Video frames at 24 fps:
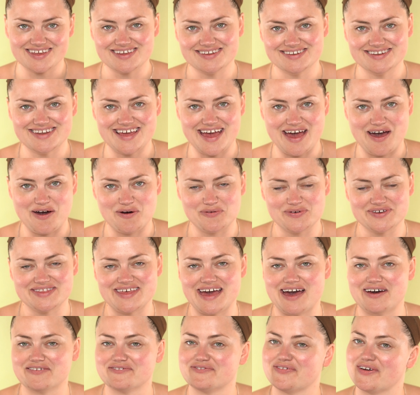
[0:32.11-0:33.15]
Now,
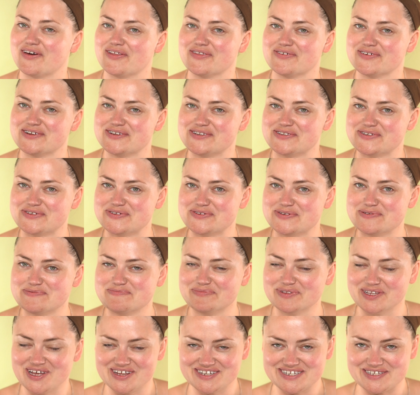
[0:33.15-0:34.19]
without further ado,
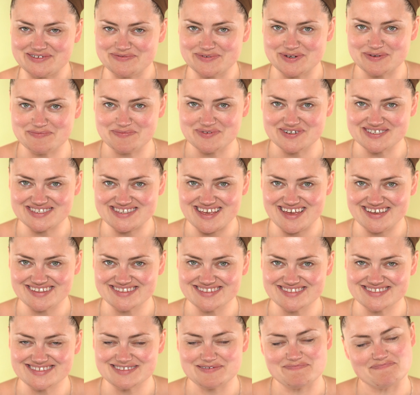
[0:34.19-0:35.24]
Blondiewood
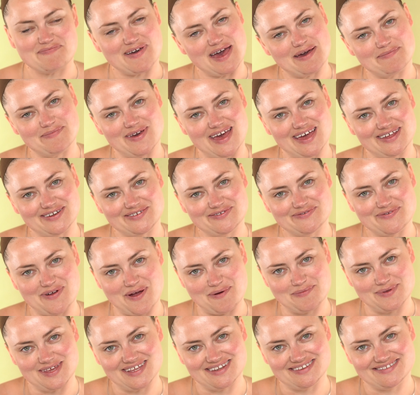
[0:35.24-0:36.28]
presents Batman and
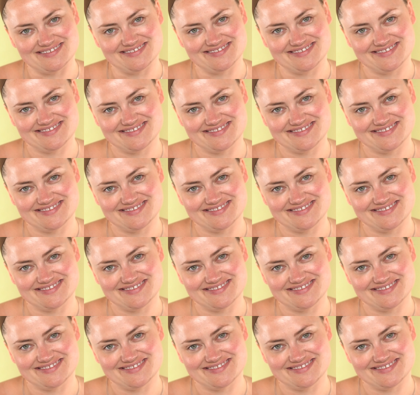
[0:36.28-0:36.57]
Robin.